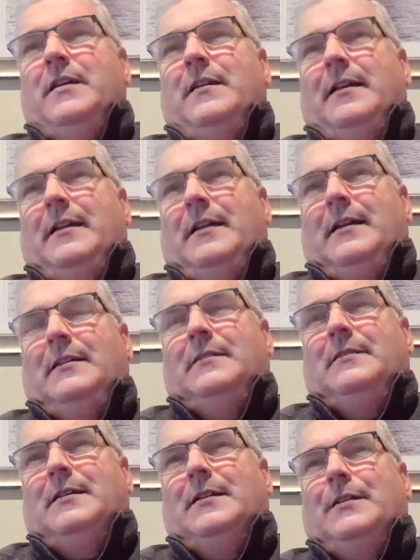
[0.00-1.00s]

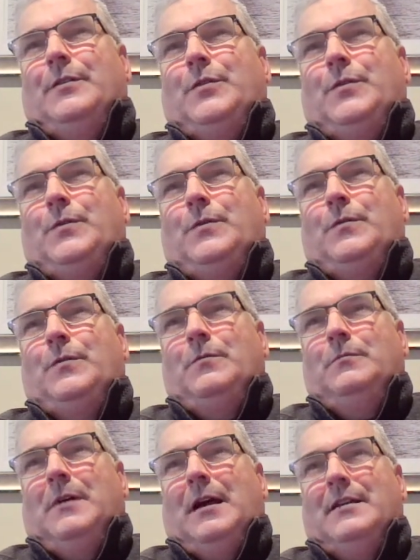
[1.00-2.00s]
and uh, who
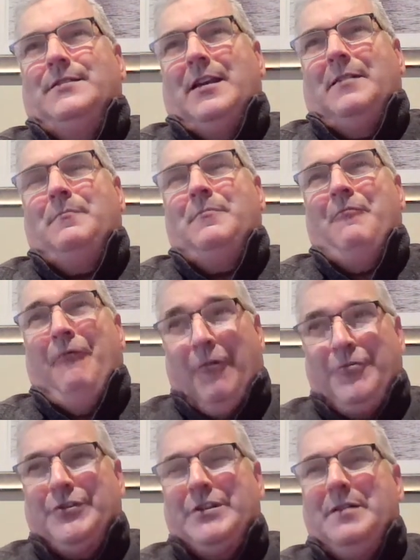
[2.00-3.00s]
I say
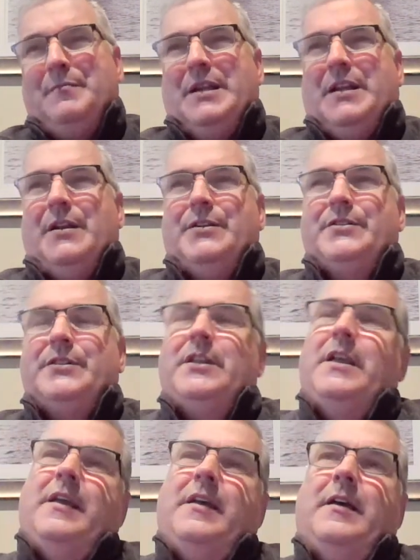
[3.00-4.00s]
fortunate because
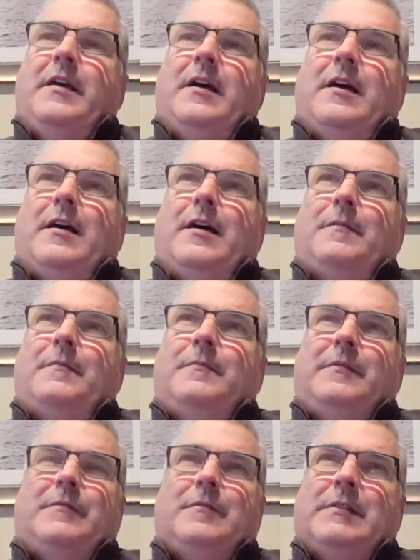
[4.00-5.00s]
um,
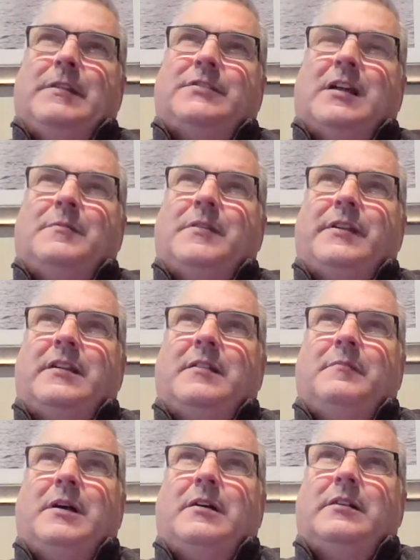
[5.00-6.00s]
if you really stop to think
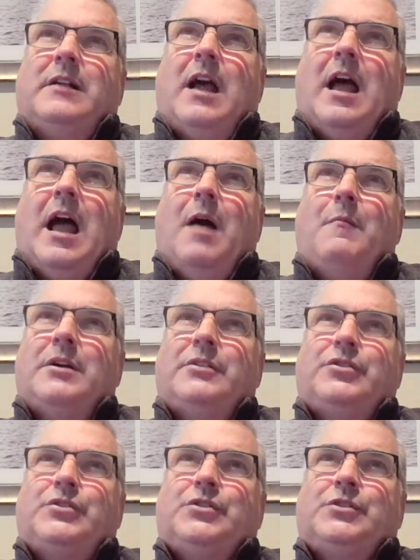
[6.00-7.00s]
about it, how
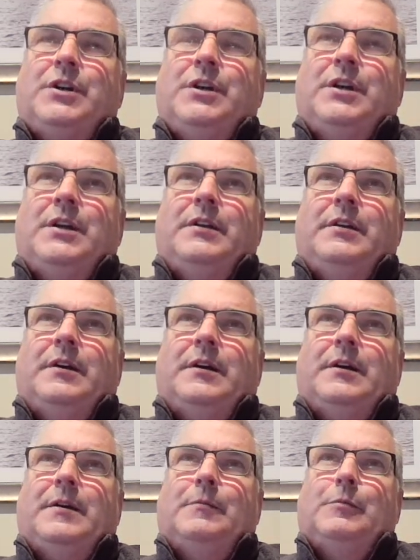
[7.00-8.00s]
much
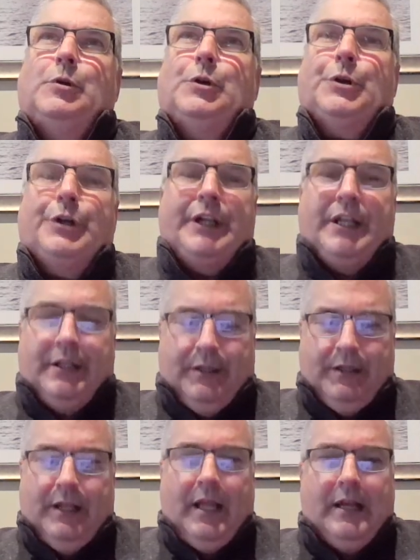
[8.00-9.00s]
uh,
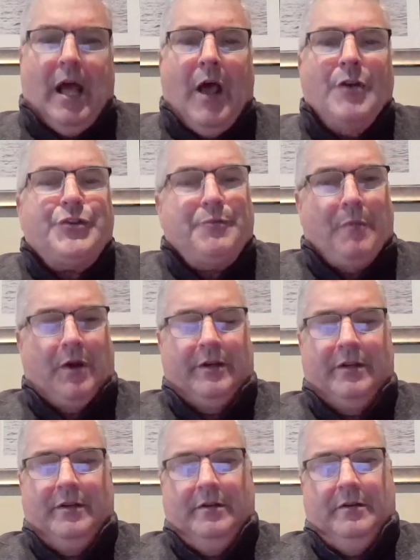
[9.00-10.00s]
learning and how
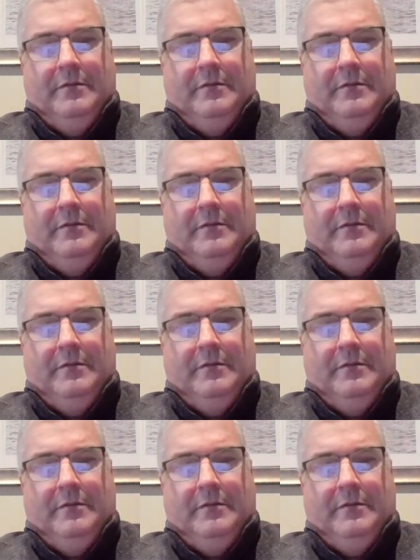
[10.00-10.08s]
smart